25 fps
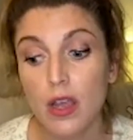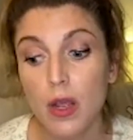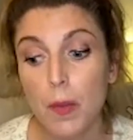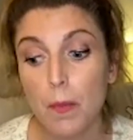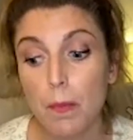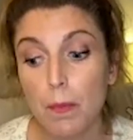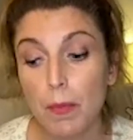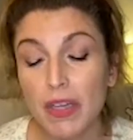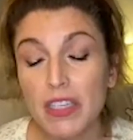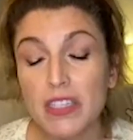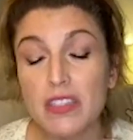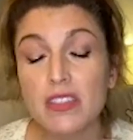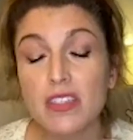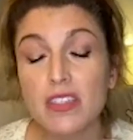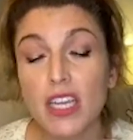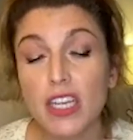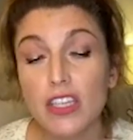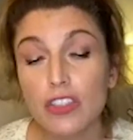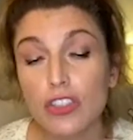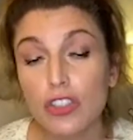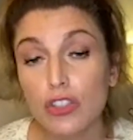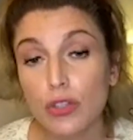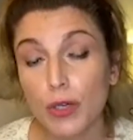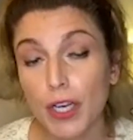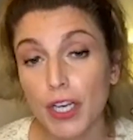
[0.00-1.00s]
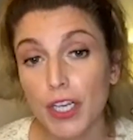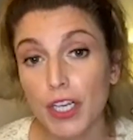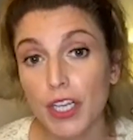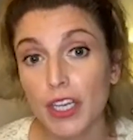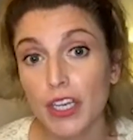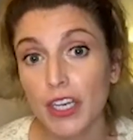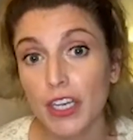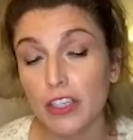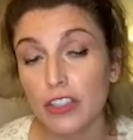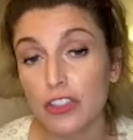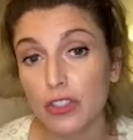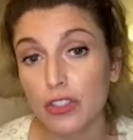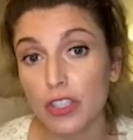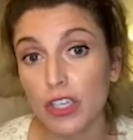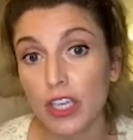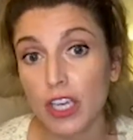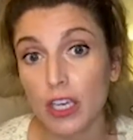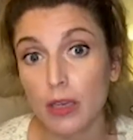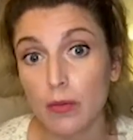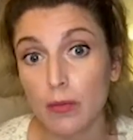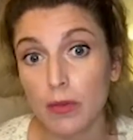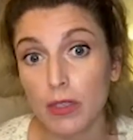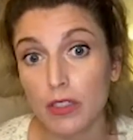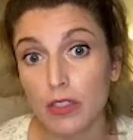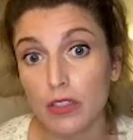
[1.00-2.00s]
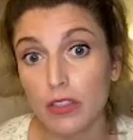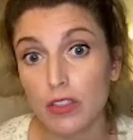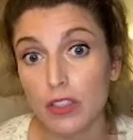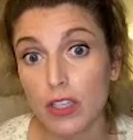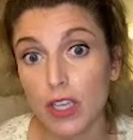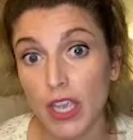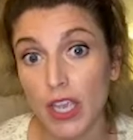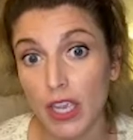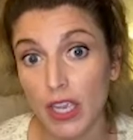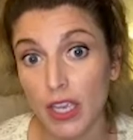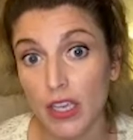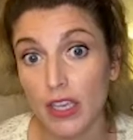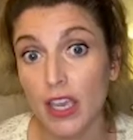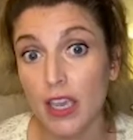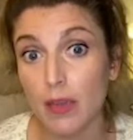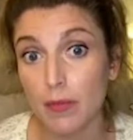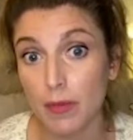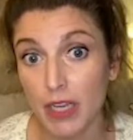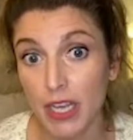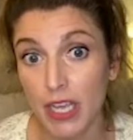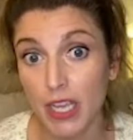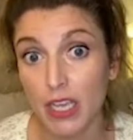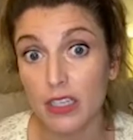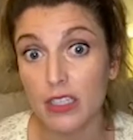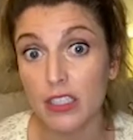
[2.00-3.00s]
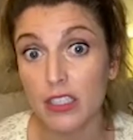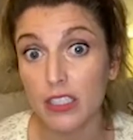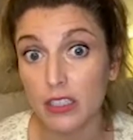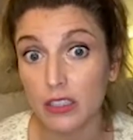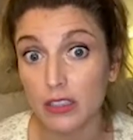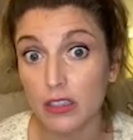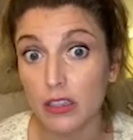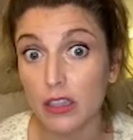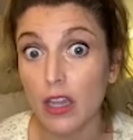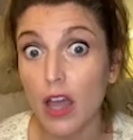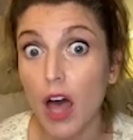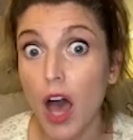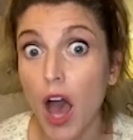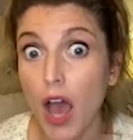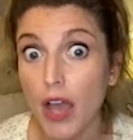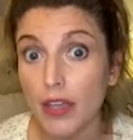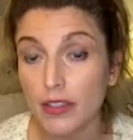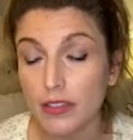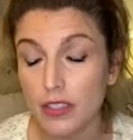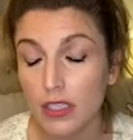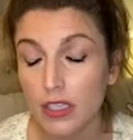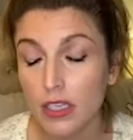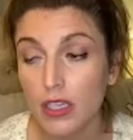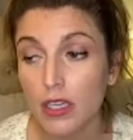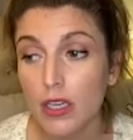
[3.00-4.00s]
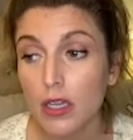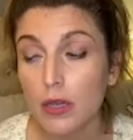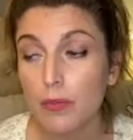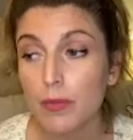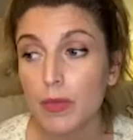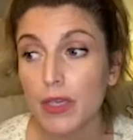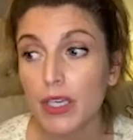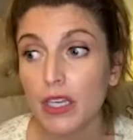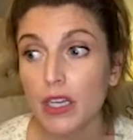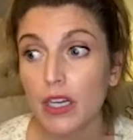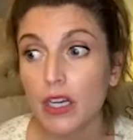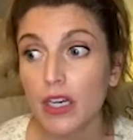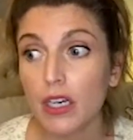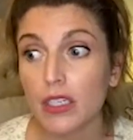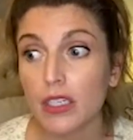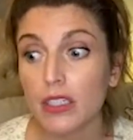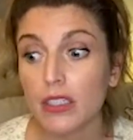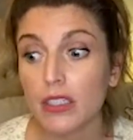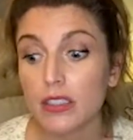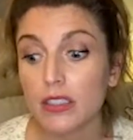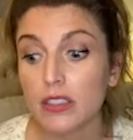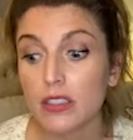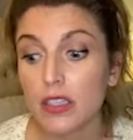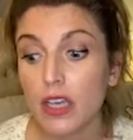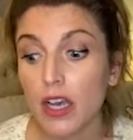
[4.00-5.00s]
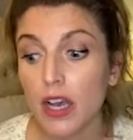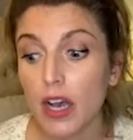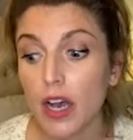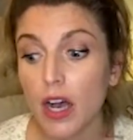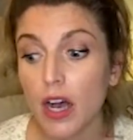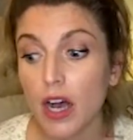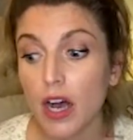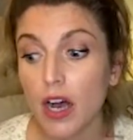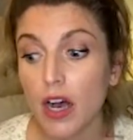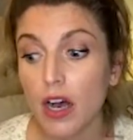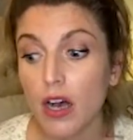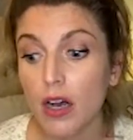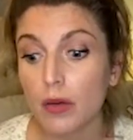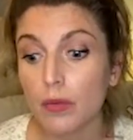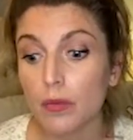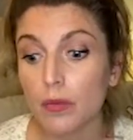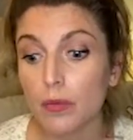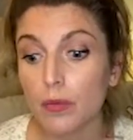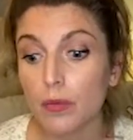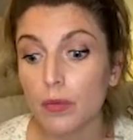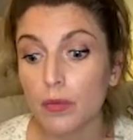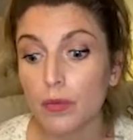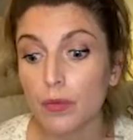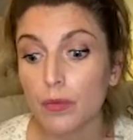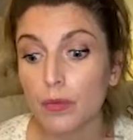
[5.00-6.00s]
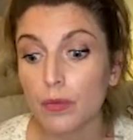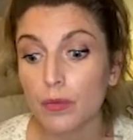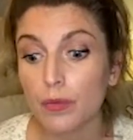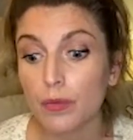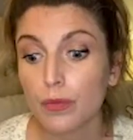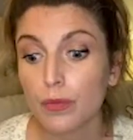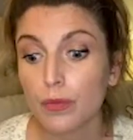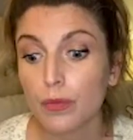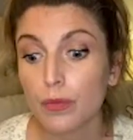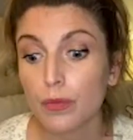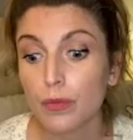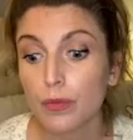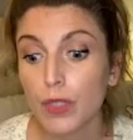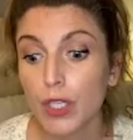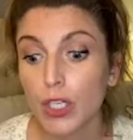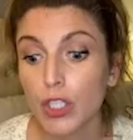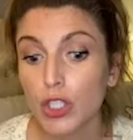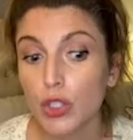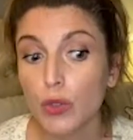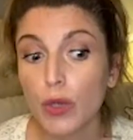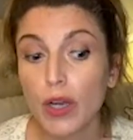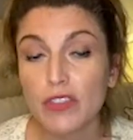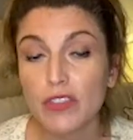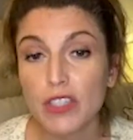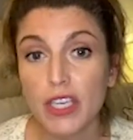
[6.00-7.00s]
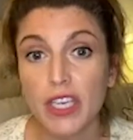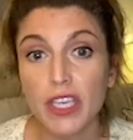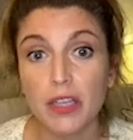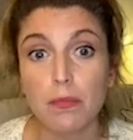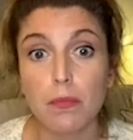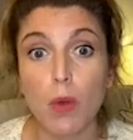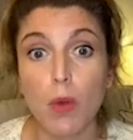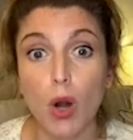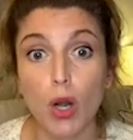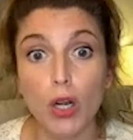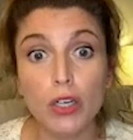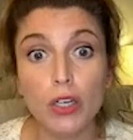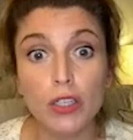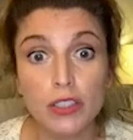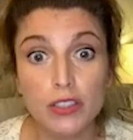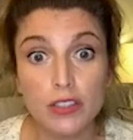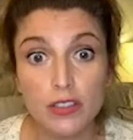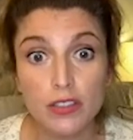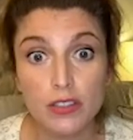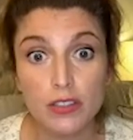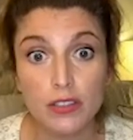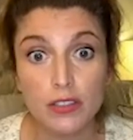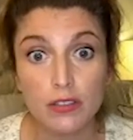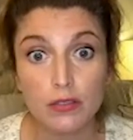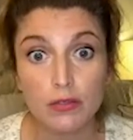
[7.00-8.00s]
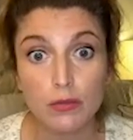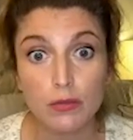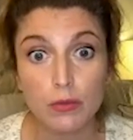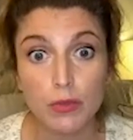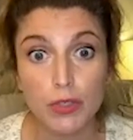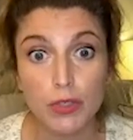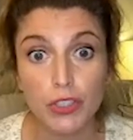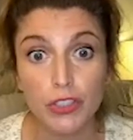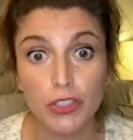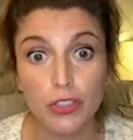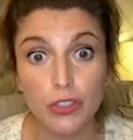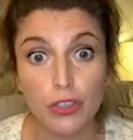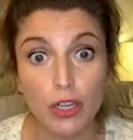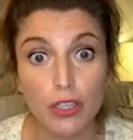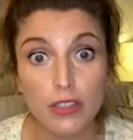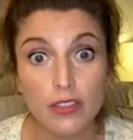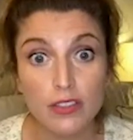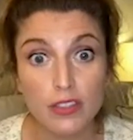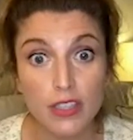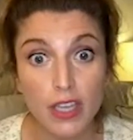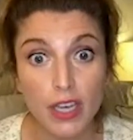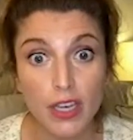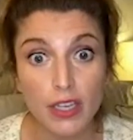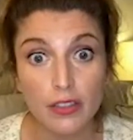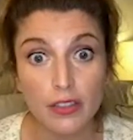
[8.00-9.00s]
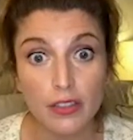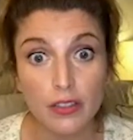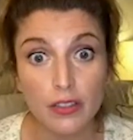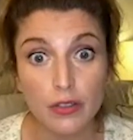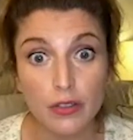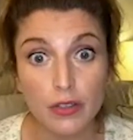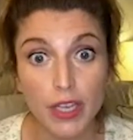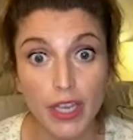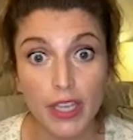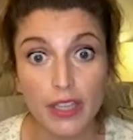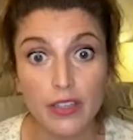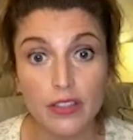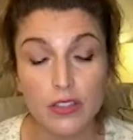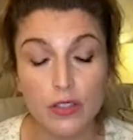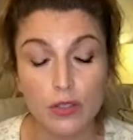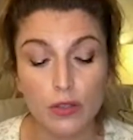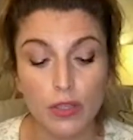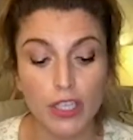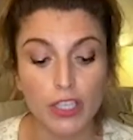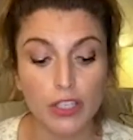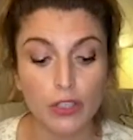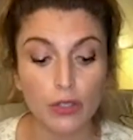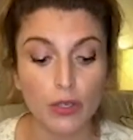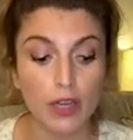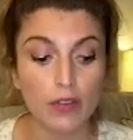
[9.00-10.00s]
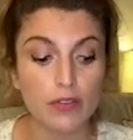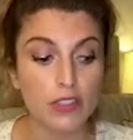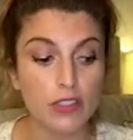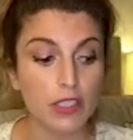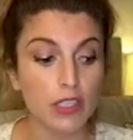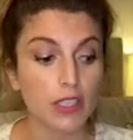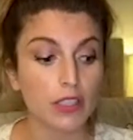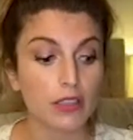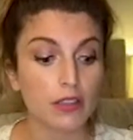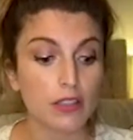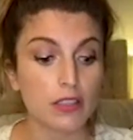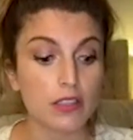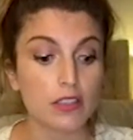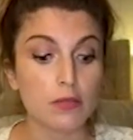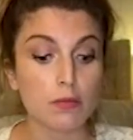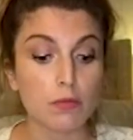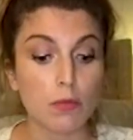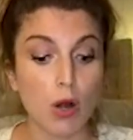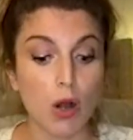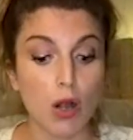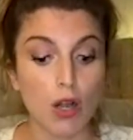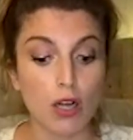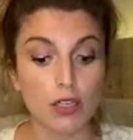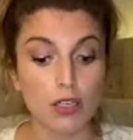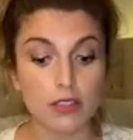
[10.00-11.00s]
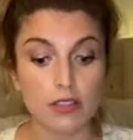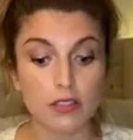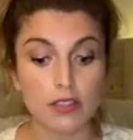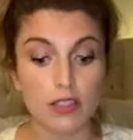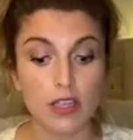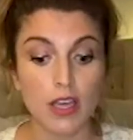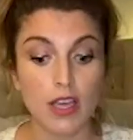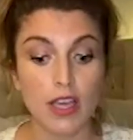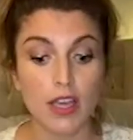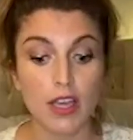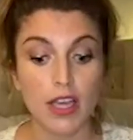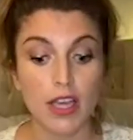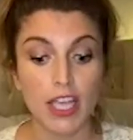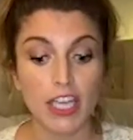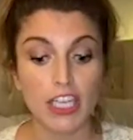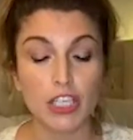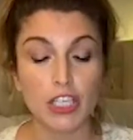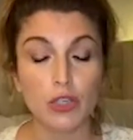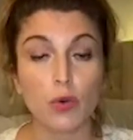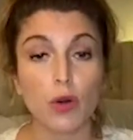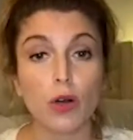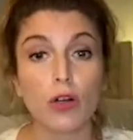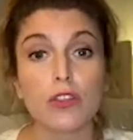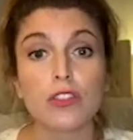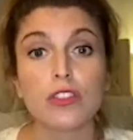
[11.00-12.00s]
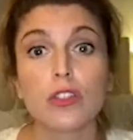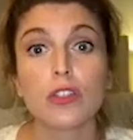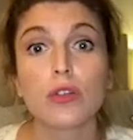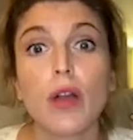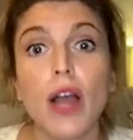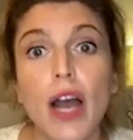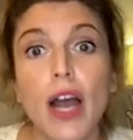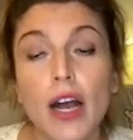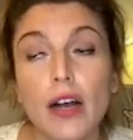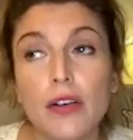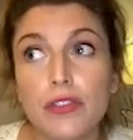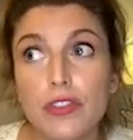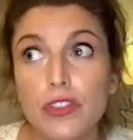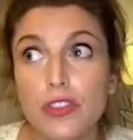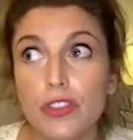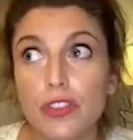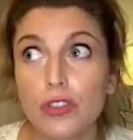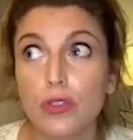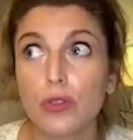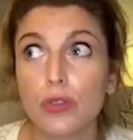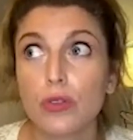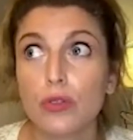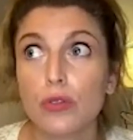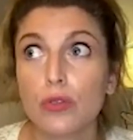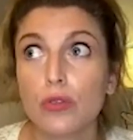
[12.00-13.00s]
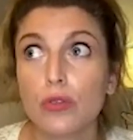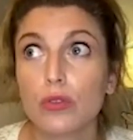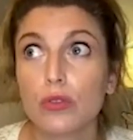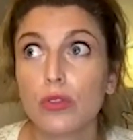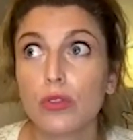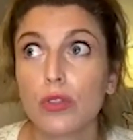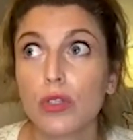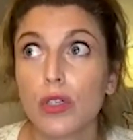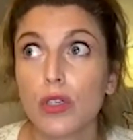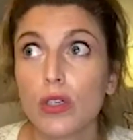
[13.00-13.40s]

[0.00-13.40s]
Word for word: my stage training actually came into came in handy a lot, because um, you have to hit marks when you're on set. Okay, so like you have to hit these marks, and you also have to,